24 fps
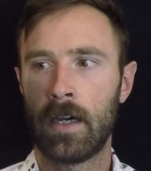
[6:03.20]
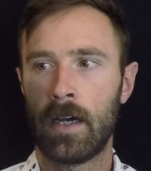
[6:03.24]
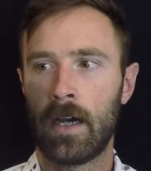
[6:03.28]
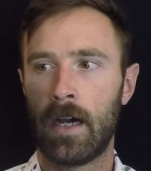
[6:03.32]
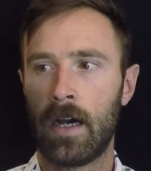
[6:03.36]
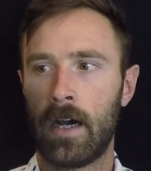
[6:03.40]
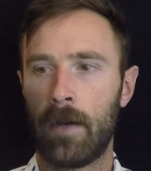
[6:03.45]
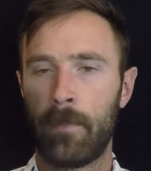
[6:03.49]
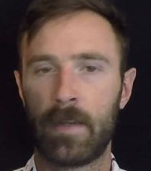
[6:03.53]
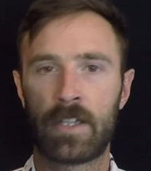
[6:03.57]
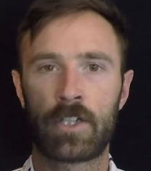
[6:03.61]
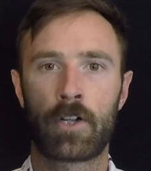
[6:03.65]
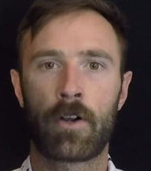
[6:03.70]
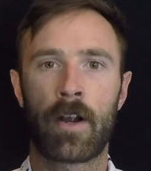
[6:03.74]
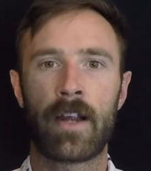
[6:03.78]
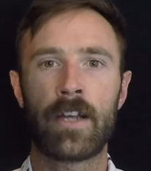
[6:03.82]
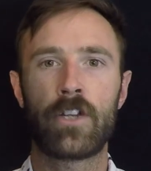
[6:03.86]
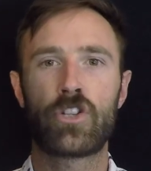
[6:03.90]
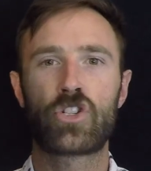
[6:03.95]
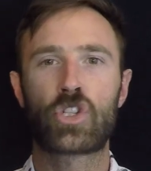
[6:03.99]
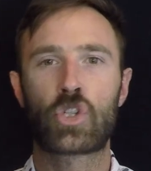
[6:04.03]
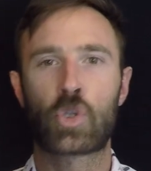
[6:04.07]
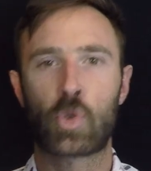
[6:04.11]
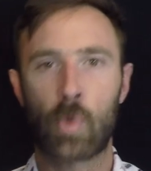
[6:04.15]
It's a
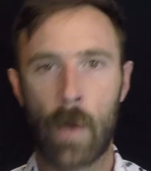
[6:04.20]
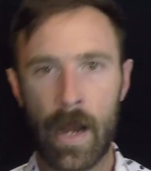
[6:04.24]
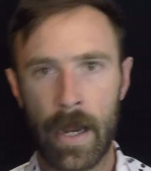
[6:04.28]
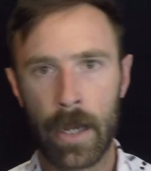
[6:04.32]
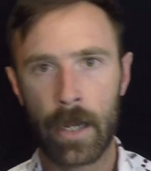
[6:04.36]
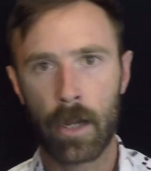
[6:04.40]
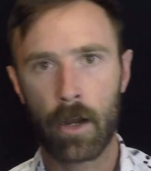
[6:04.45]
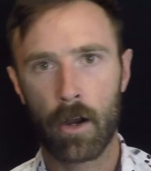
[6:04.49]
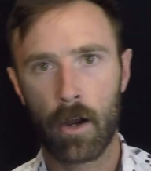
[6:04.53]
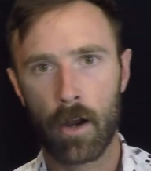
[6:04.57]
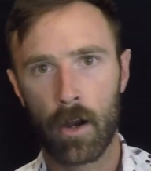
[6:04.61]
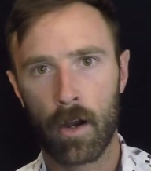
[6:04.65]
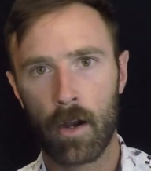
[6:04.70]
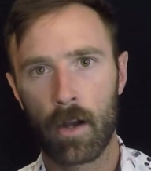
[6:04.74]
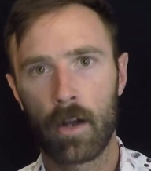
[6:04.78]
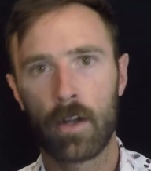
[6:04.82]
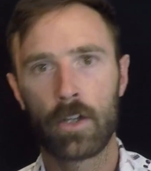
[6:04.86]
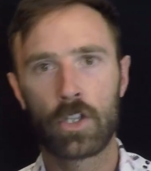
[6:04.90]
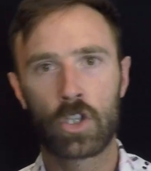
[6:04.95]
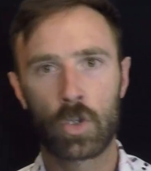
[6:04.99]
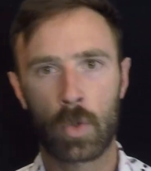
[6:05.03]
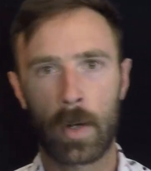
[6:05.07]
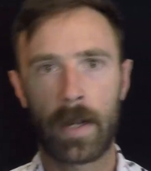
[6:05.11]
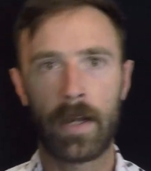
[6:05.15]
great trainer
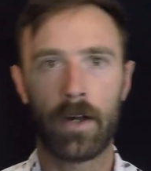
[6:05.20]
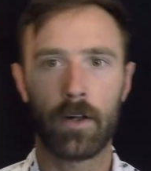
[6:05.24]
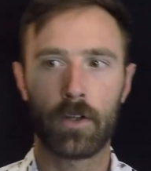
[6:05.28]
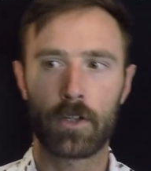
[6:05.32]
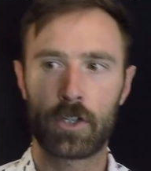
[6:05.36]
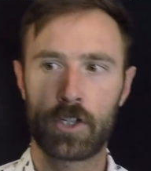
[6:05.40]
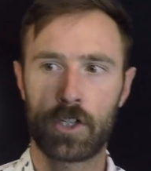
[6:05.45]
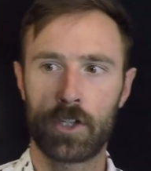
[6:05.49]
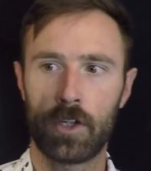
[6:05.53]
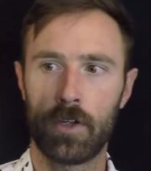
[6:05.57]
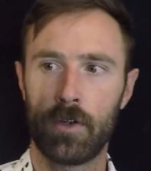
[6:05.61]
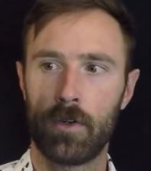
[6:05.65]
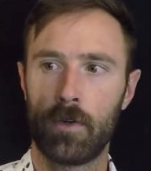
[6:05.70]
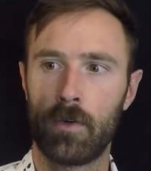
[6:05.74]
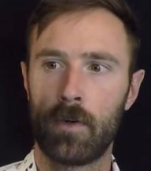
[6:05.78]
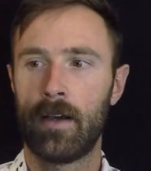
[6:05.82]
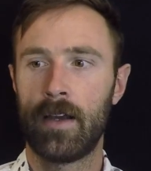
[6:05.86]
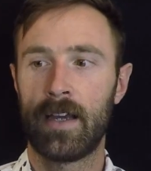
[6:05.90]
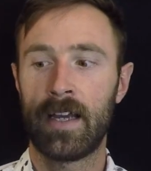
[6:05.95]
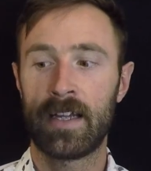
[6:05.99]
trail shoe.